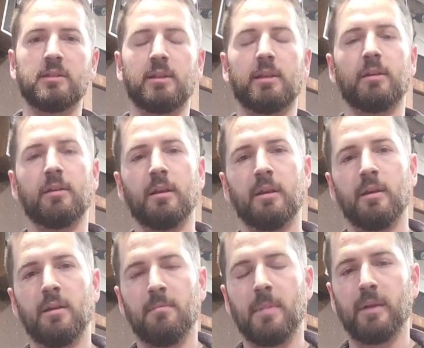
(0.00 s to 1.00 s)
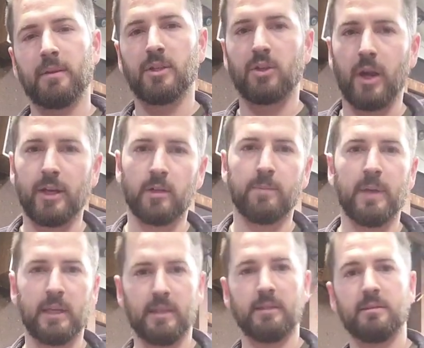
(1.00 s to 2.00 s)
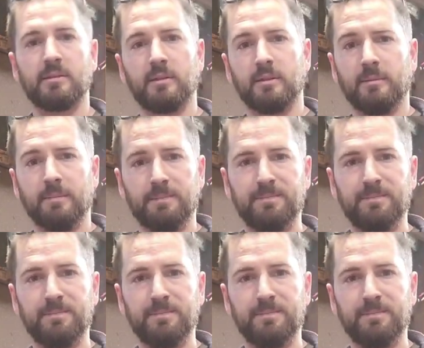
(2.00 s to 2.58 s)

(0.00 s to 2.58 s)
and then mount the striker pins and